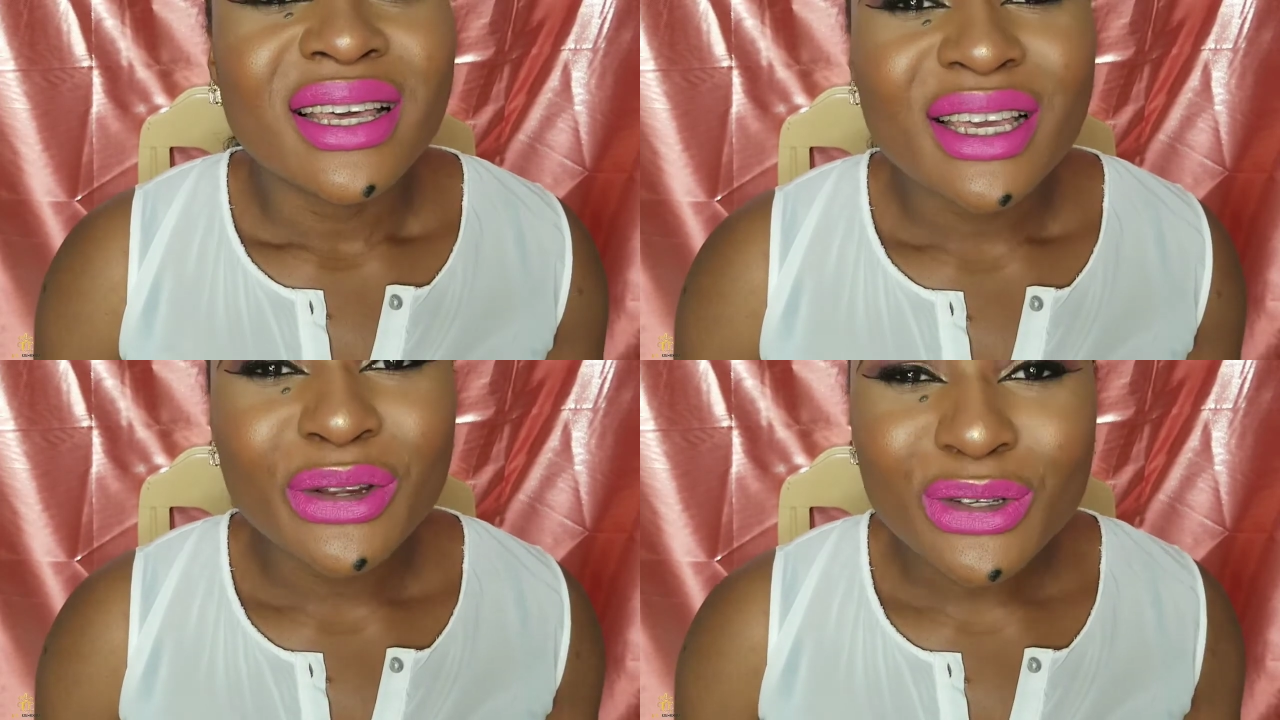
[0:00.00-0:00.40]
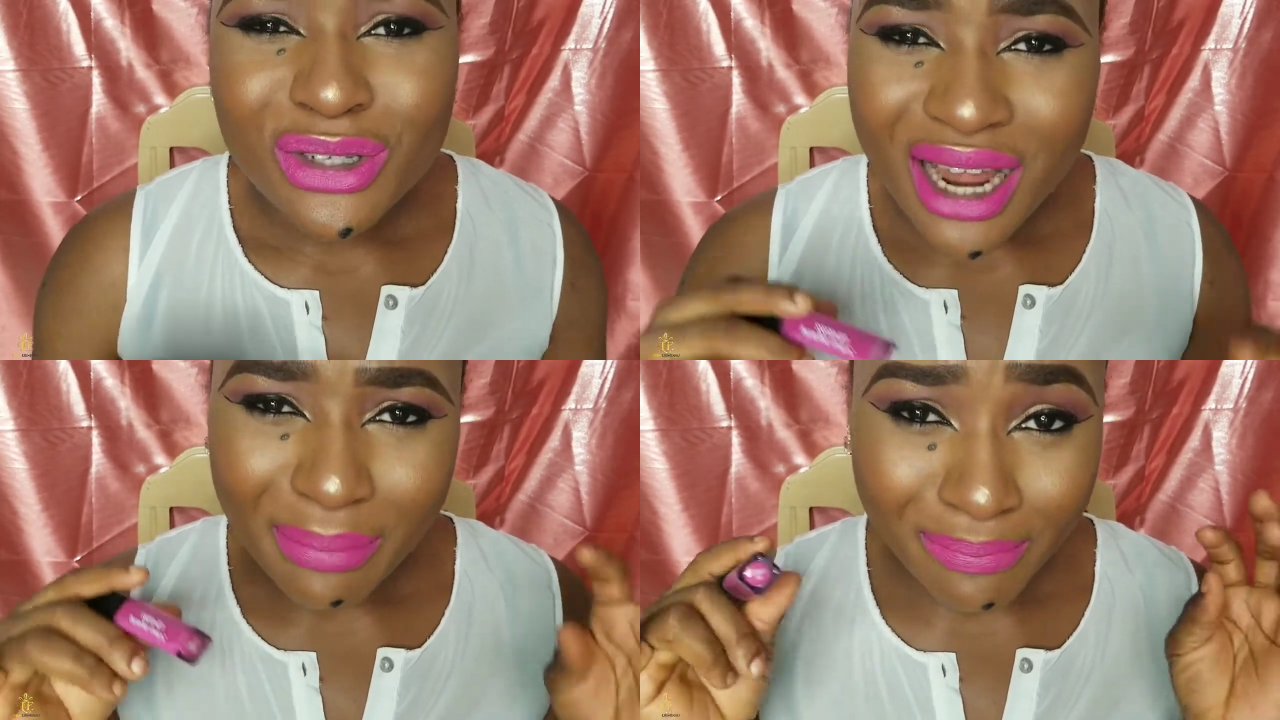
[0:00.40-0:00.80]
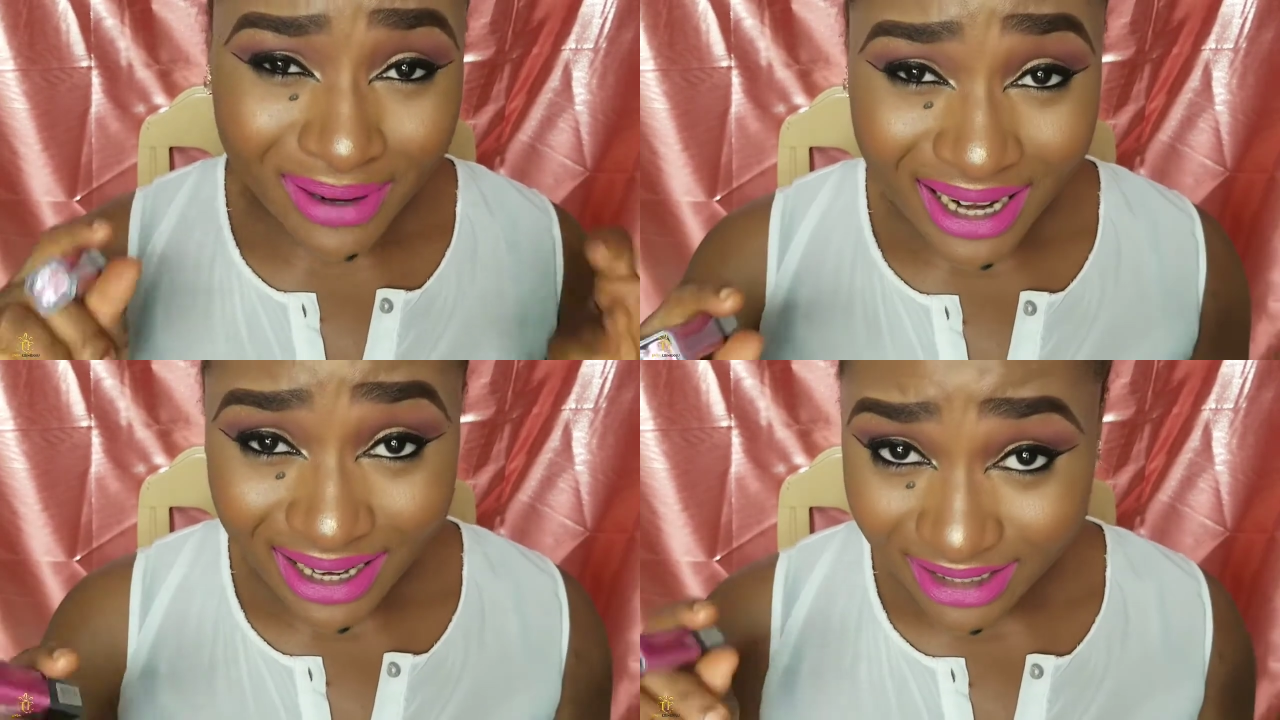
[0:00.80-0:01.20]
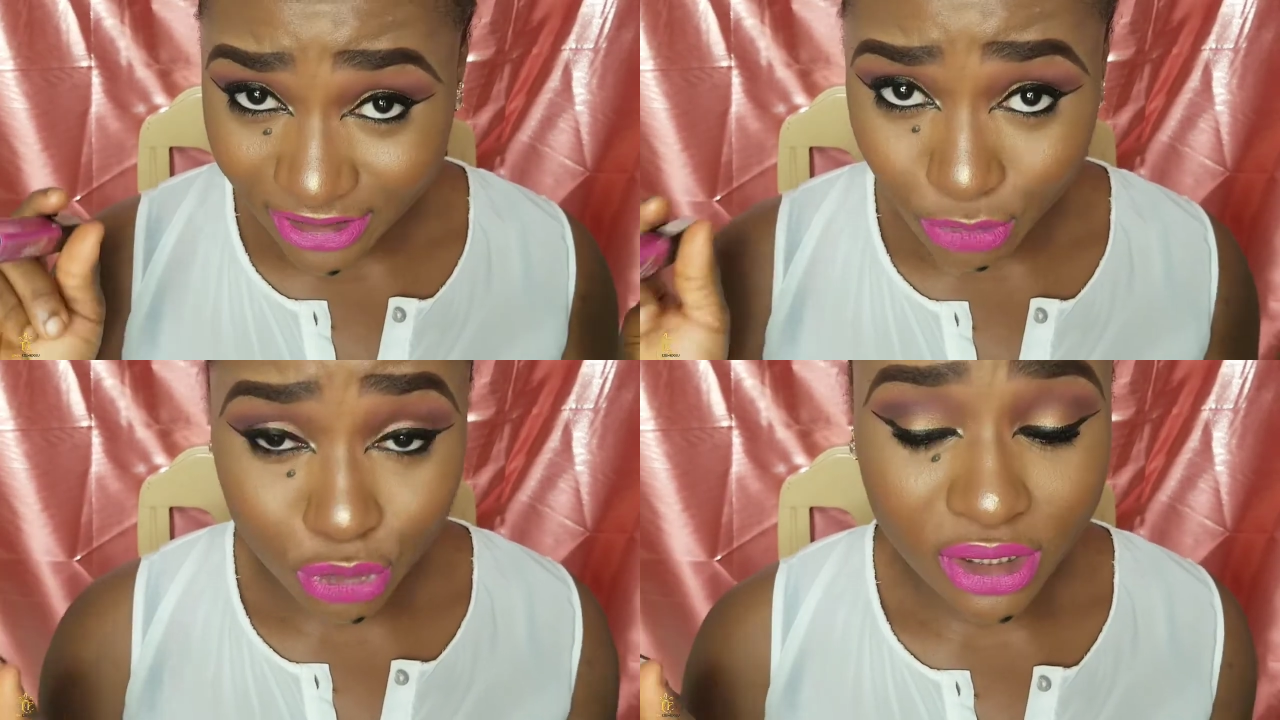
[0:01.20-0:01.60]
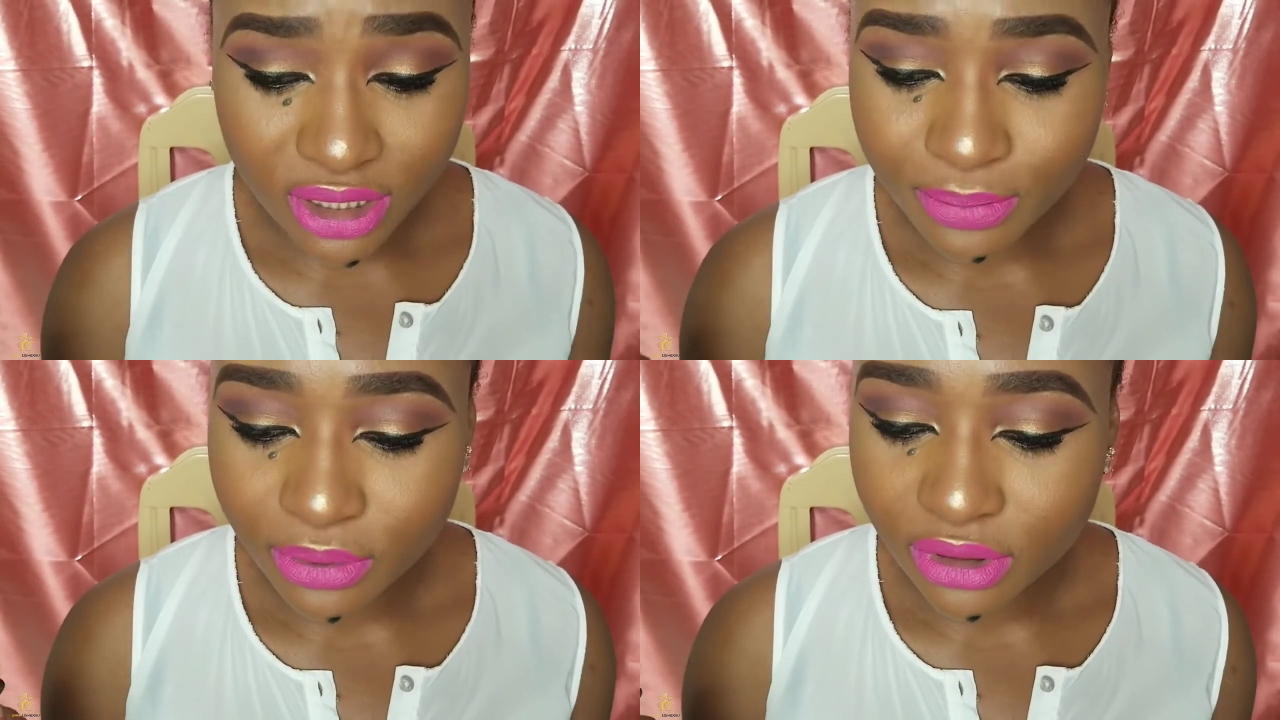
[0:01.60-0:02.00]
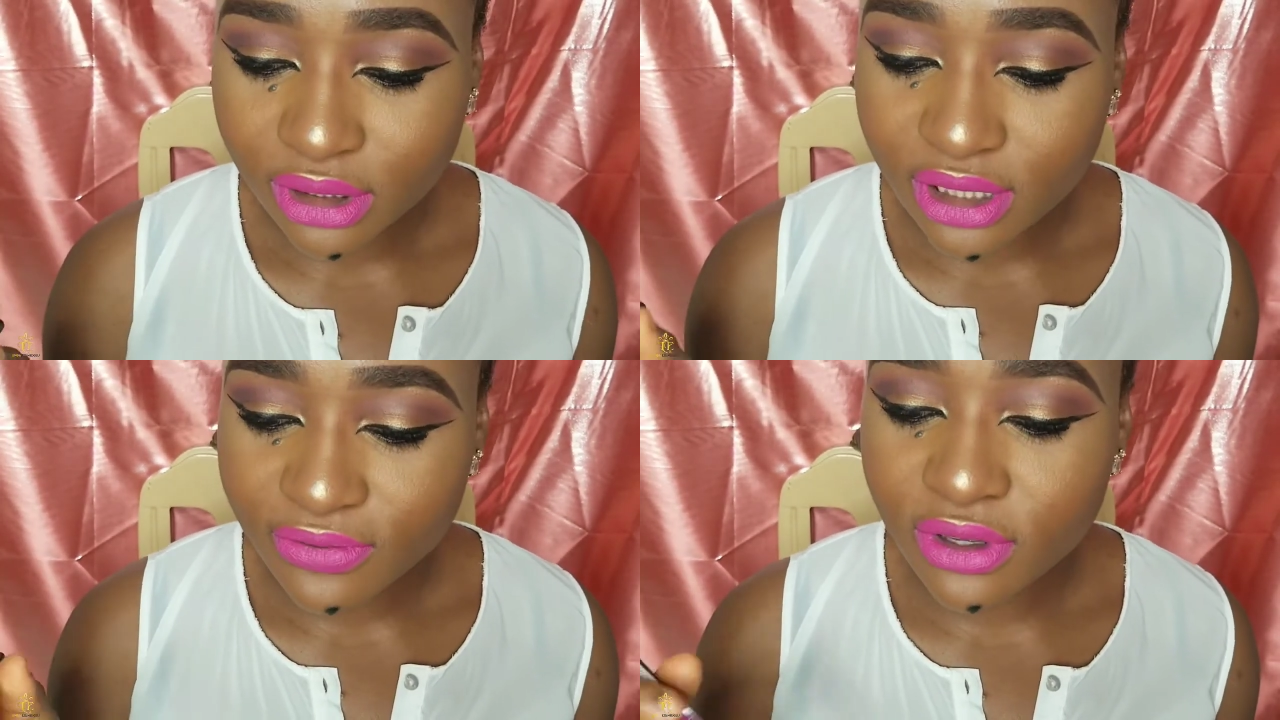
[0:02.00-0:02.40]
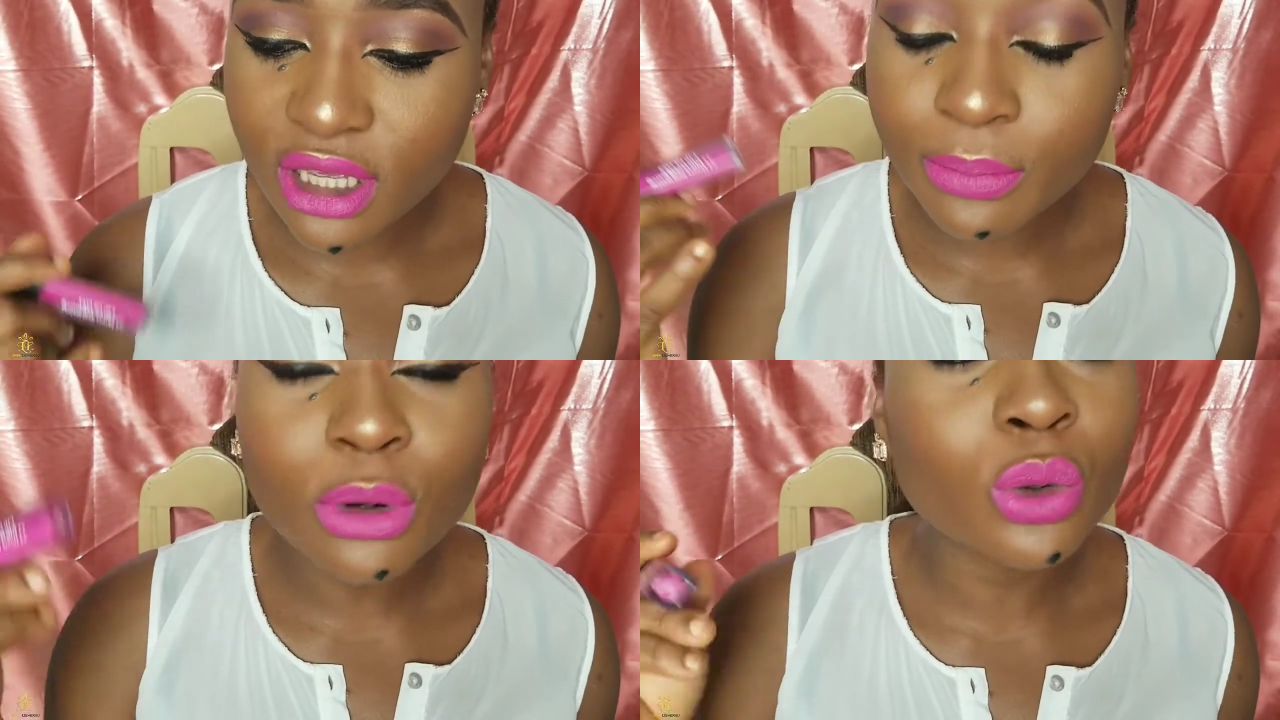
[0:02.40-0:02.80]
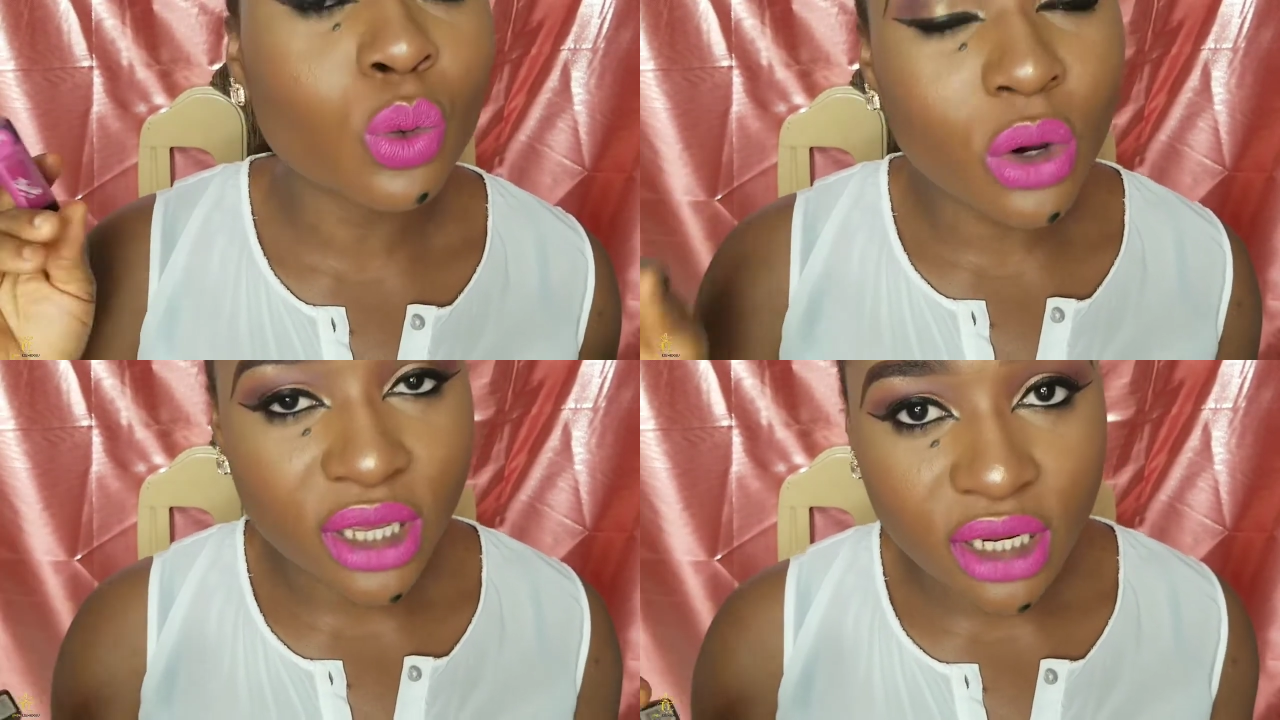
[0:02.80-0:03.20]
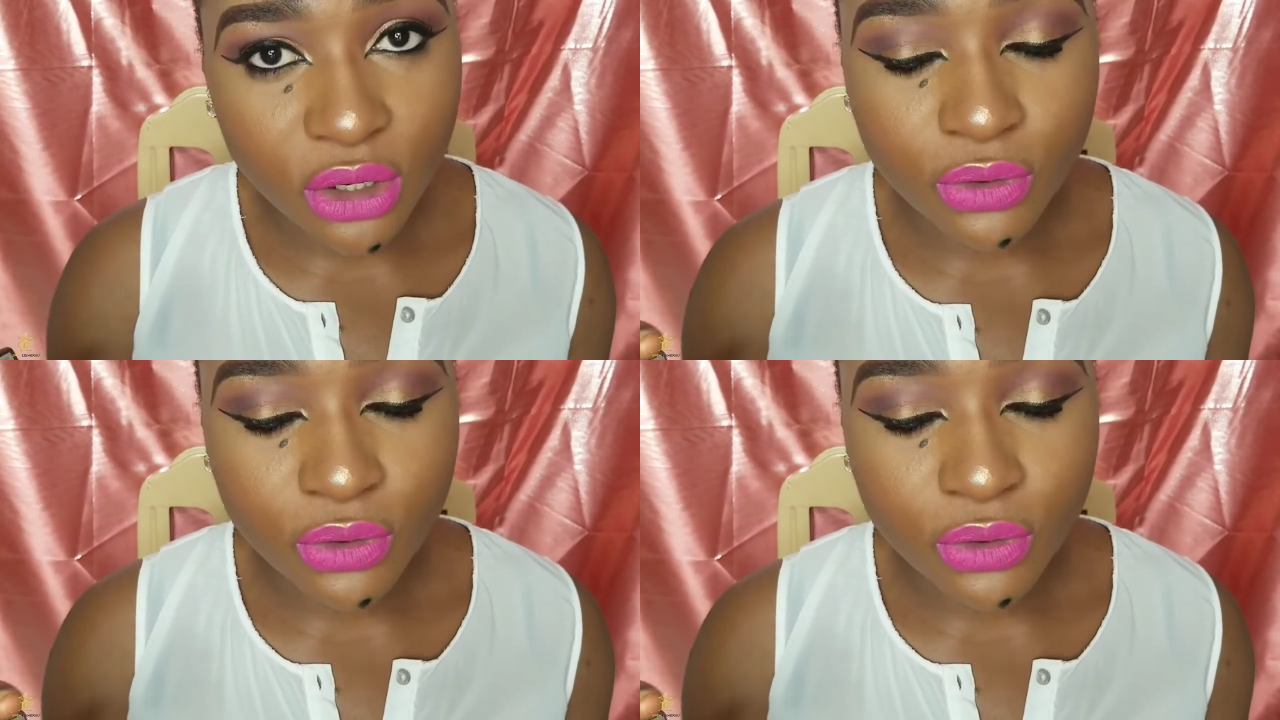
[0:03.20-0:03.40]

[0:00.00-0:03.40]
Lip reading: it doesn't apply smoothly, but if you keep on working it,